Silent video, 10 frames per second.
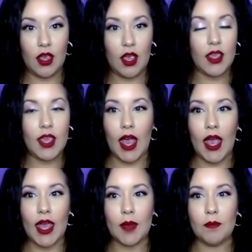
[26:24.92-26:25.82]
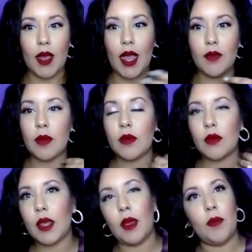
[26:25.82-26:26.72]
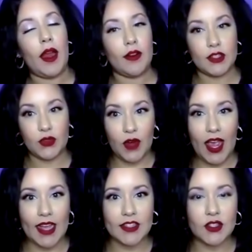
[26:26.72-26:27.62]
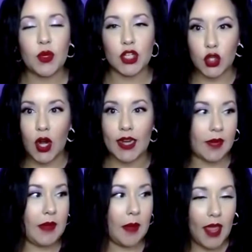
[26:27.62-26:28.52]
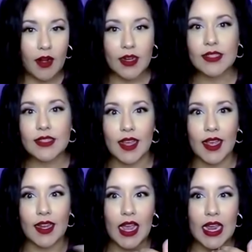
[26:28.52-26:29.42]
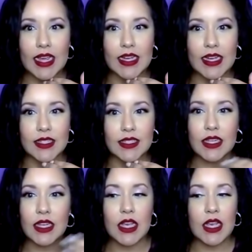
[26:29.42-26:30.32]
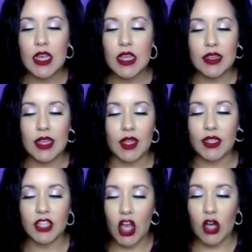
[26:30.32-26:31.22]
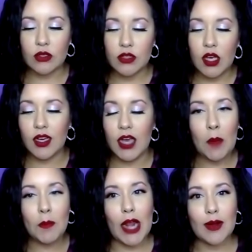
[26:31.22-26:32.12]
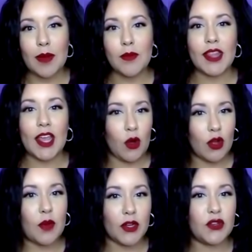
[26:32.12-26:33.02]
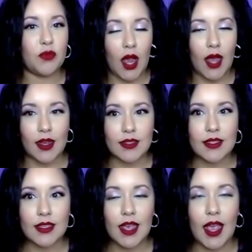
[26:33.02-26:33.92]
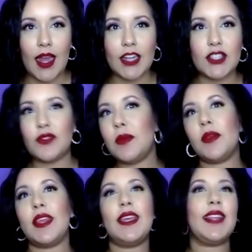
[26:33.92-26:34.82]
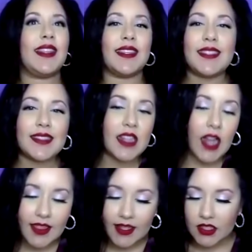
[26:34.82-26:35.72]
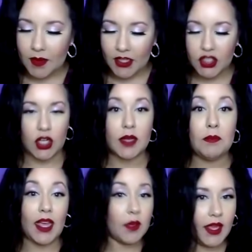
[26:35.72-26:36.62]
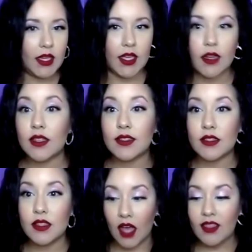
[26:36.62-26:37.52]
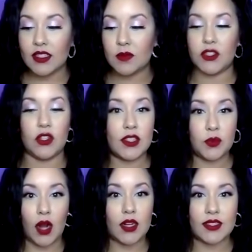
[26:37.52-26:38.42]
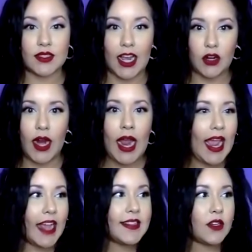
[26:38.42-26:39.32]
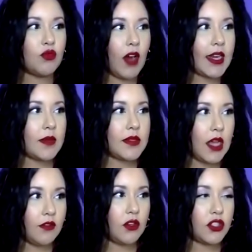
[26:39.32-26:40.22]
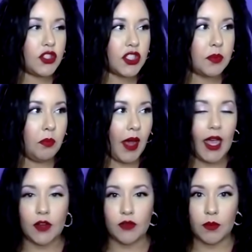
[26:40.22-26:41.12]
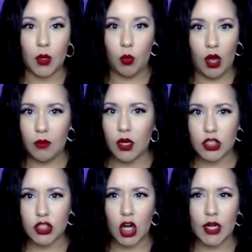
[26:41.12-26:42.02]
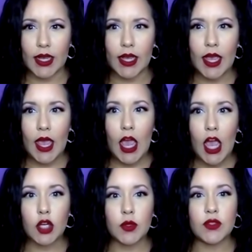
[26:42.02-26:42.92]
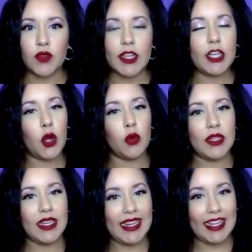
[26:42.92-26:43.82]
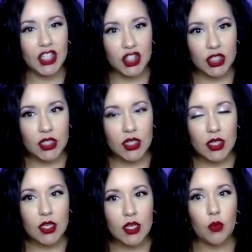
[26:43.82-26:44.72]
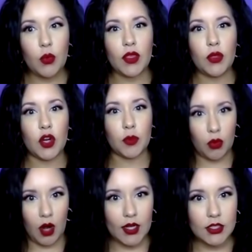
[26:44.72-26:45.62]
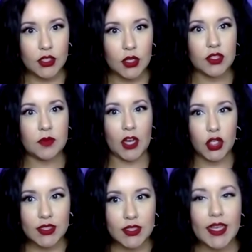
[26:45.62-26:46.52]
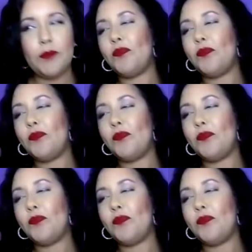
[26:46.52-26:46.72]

Yeah, and I remember like my parents' friends were trying to get my parents in, and they were like, no. But I remember they ordered a bunch of product, and I just remember thinking like, this is nothing special, in my opinion. This is nothing special. This product is not great. It's like random stuff you could just buy from like Walmart or Target. There was really no niche with their product, no specialty.